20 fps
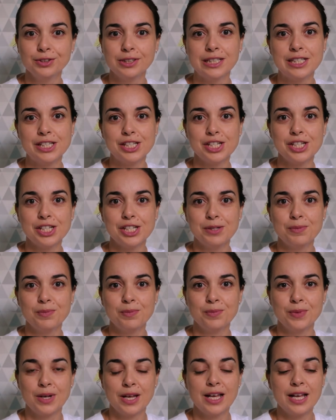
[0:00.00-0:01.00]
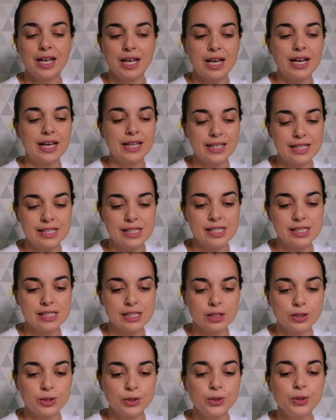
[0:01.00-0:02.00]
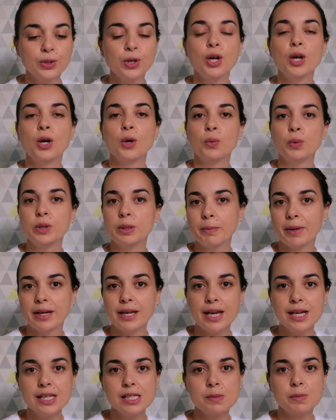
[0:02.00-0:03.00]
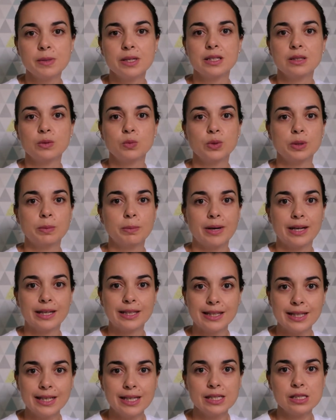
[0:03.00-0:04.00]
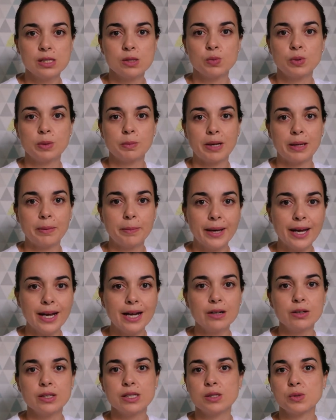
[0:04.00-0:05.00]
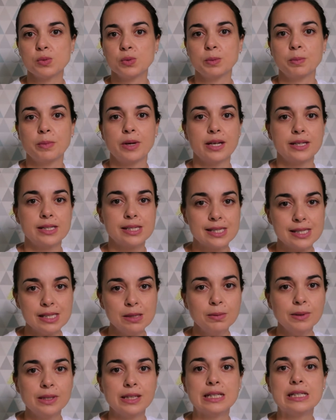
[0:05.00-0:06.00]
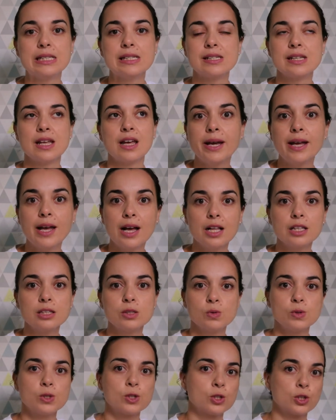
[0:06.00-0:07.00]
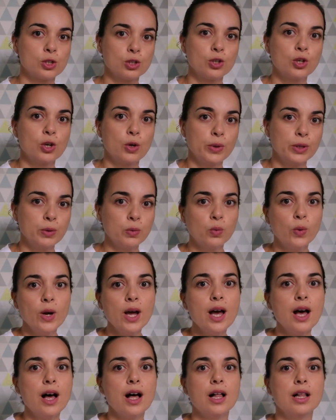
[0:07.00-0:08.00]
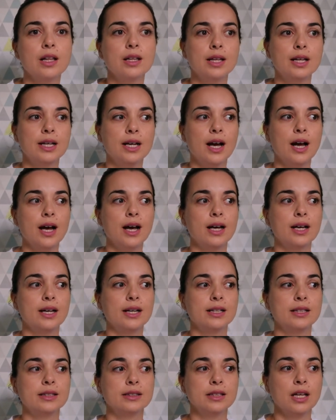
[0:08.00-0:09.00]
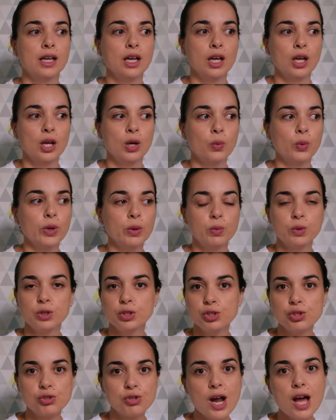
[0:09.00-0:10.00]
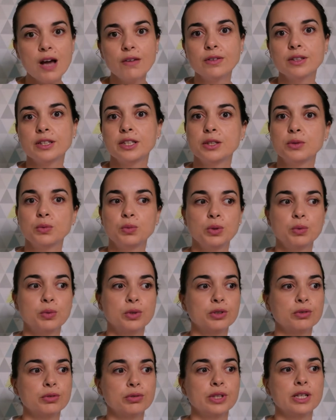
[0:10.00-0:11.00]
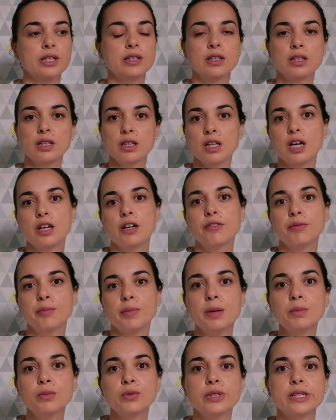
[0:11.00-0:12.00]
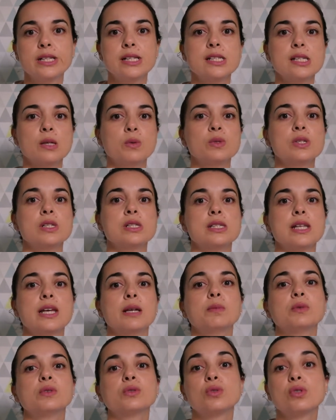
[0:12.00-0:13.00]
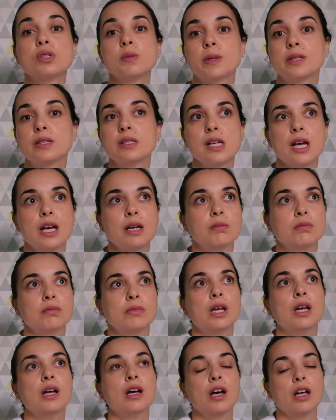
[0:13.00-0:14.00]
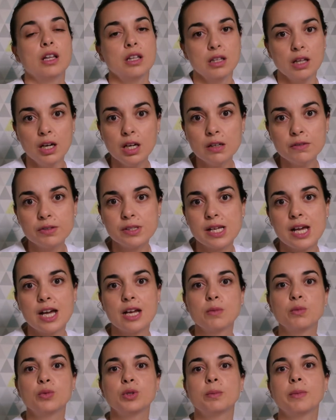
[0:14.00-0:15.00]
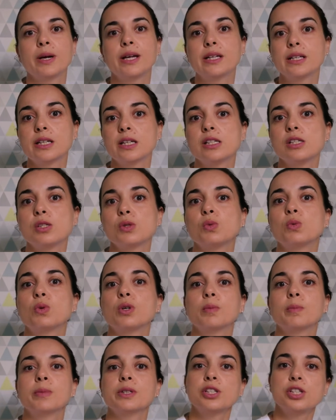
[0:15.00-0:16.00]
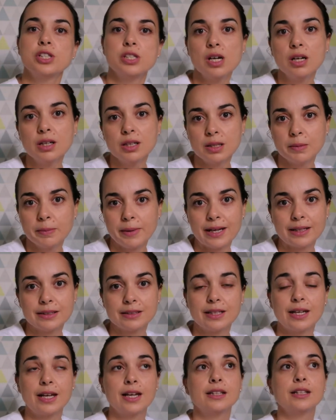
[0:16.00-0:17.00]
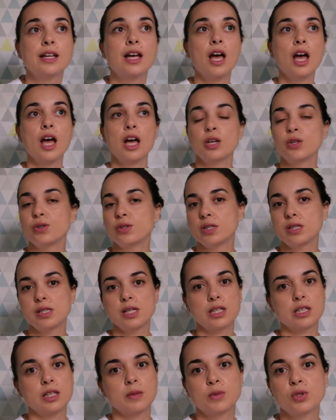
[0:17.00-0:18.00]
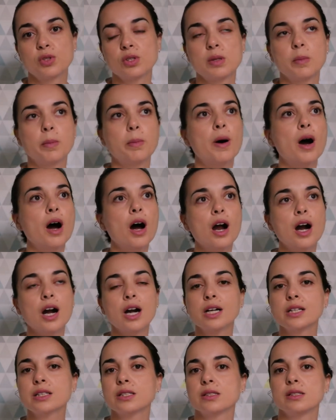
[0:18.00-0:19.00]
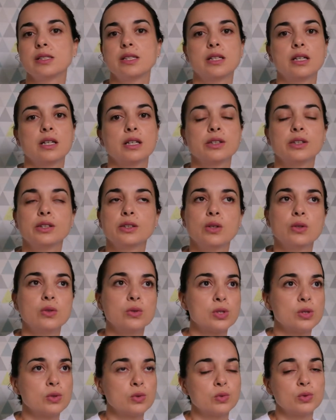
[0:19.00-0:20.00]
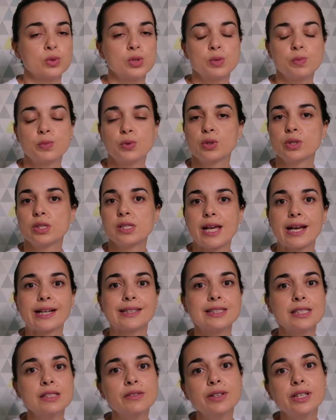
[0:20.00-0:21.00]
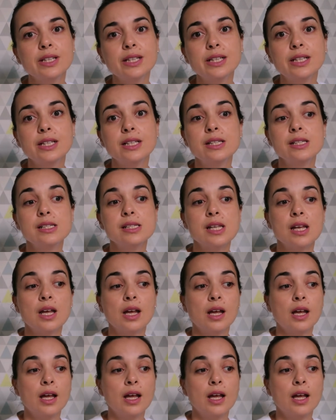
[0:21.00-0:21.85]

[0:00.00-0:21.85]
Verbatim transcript: relationship, and I still do, with my husband, with my kids, with my parents, with my siblings. My health was going well, and we were traveling, we were creating a lot of memories. I was able to spend time, a lot of time, with my kids who were much younger back then. I used to take them to the park, to their, you know, sports activities,